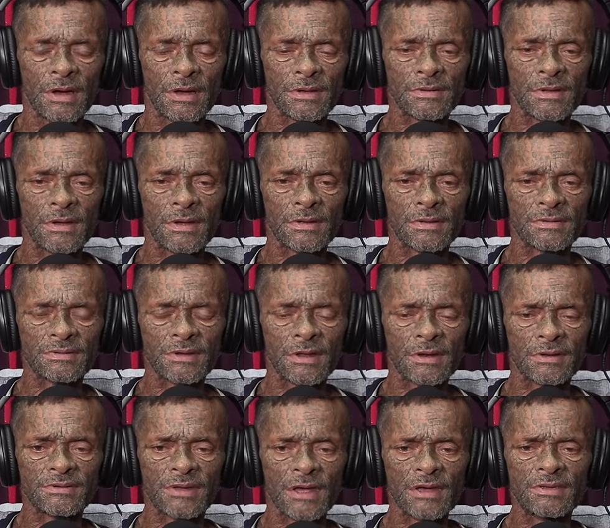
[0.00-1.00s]

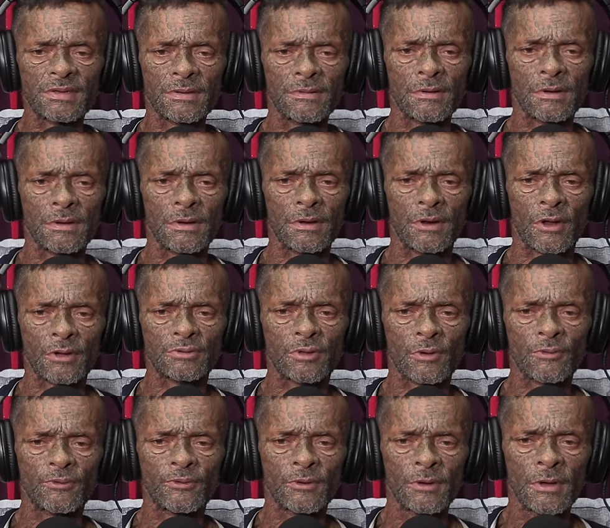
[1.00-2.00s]
it takes a lot
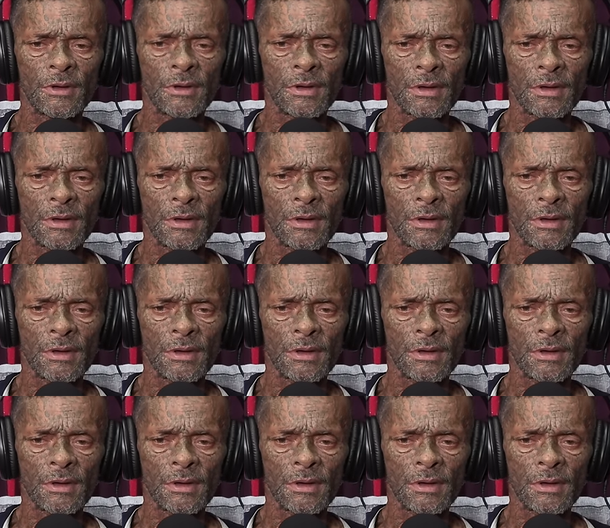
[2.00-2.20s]
of,